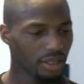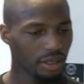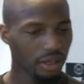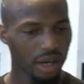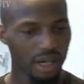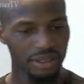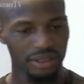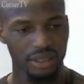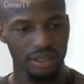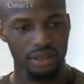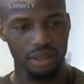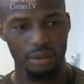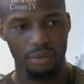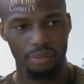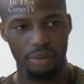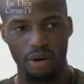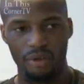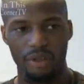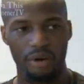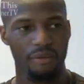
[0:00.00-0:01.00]
You know, I seen
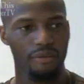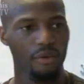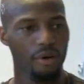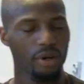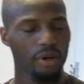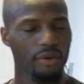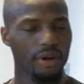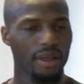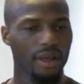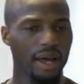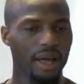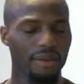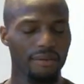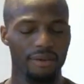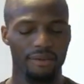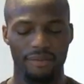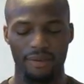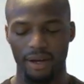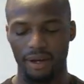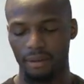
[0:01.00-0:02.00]
both of them fought a hell of
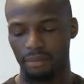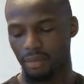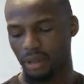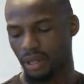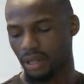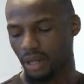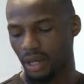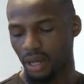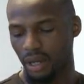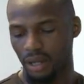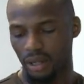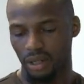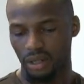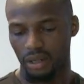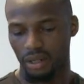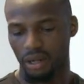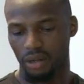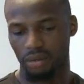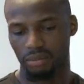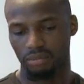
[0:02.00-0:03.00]
a fight, but
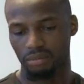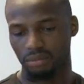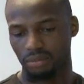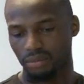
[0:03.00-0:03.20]
you know,